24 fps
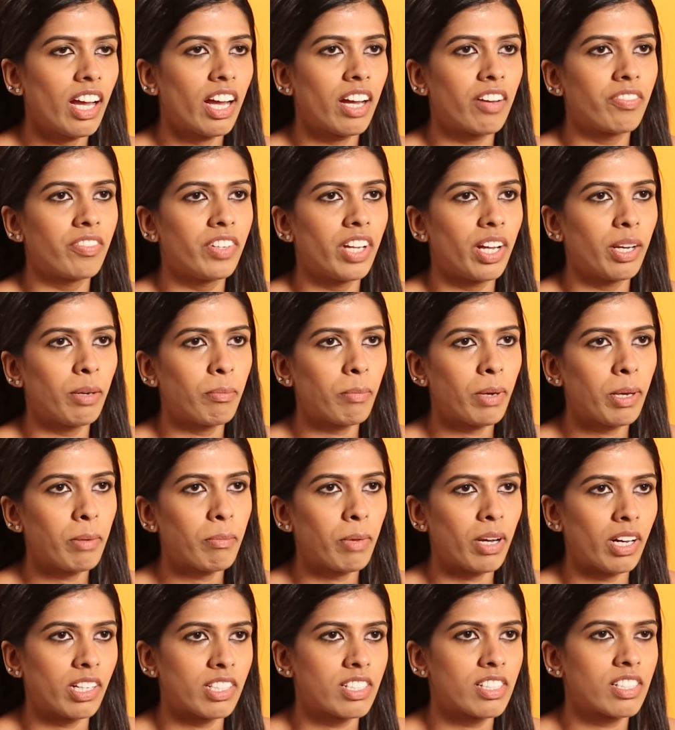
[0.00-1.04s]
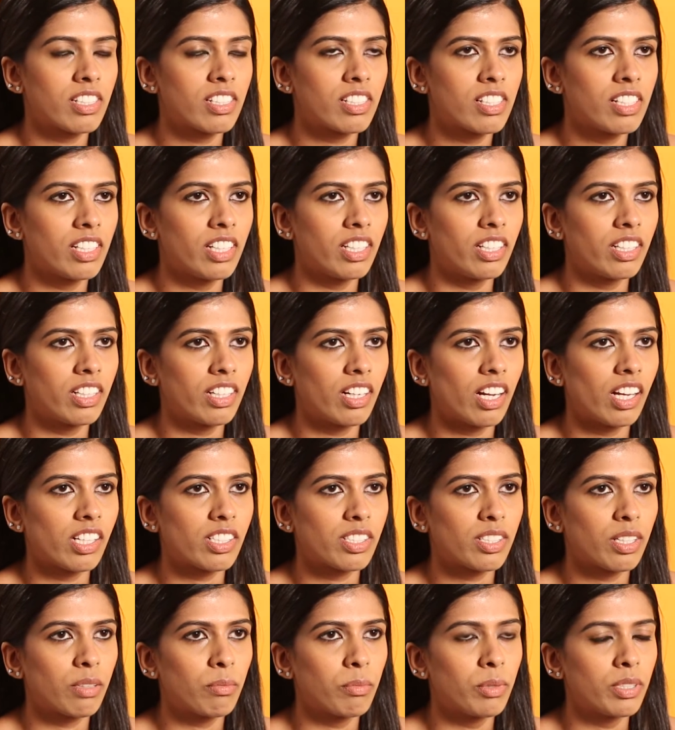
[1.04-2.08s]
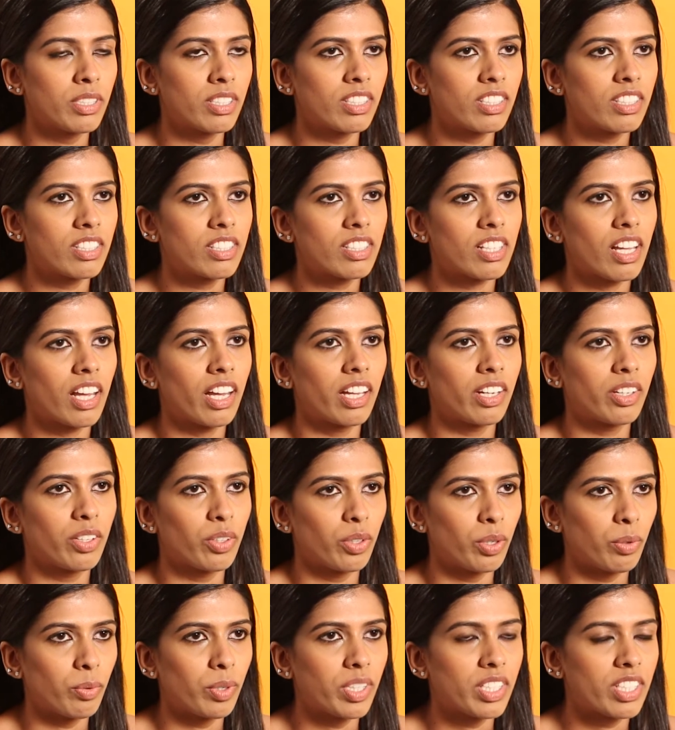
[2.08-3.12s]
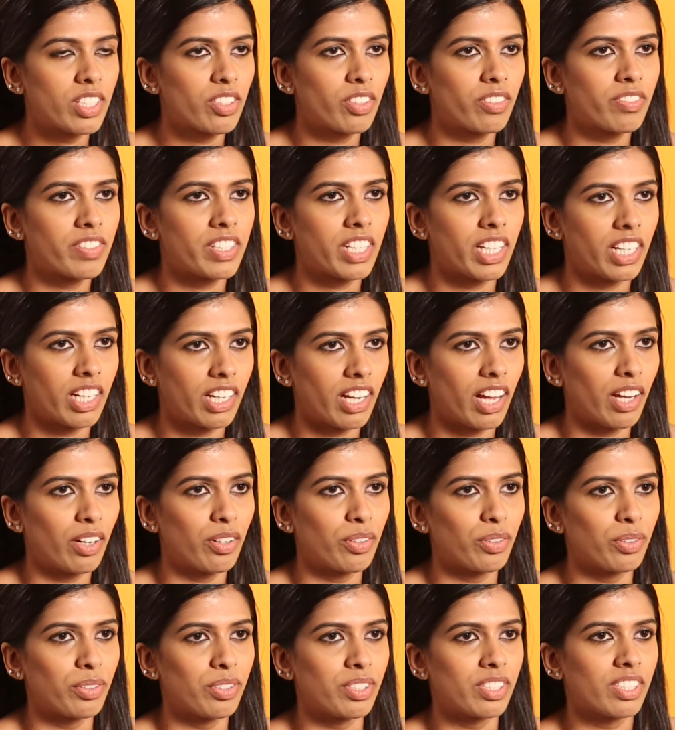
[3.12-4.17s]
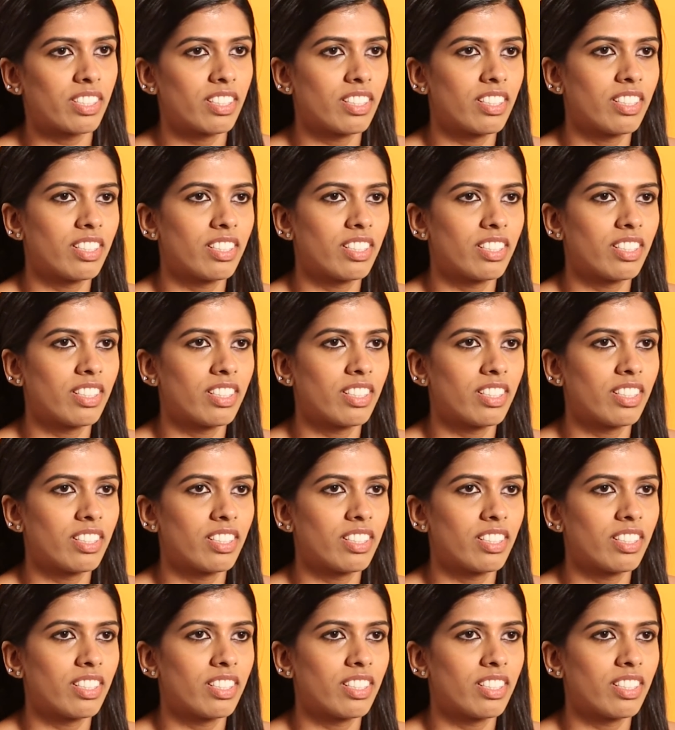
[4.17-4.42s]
I've done my Masters in International Business at University of St. Andrews.